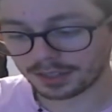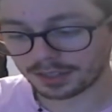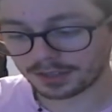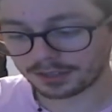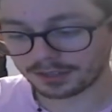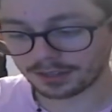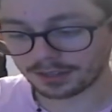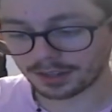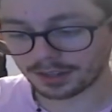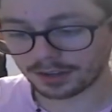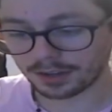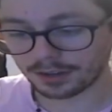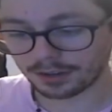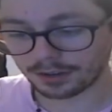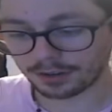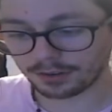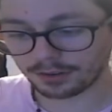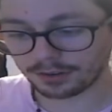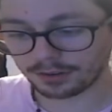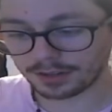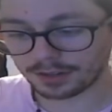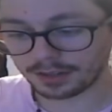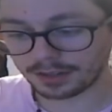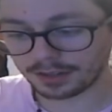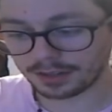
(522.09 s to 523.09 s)
So
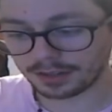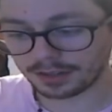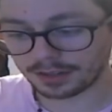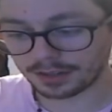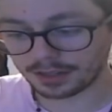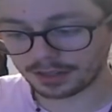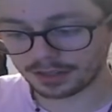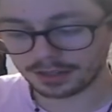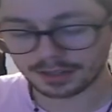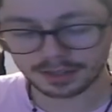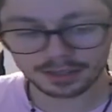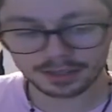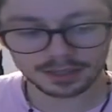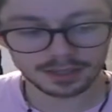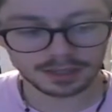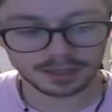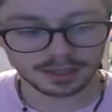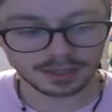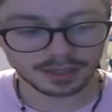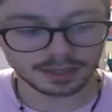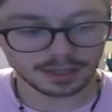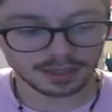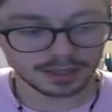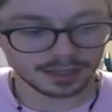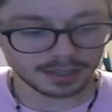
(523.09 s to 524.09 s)

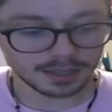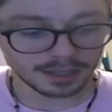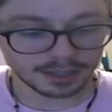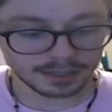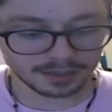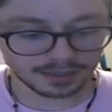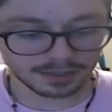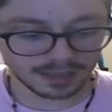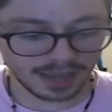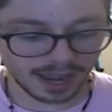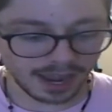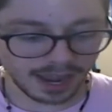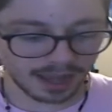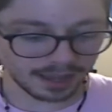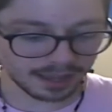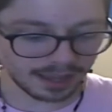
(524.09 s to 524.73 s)
yeah,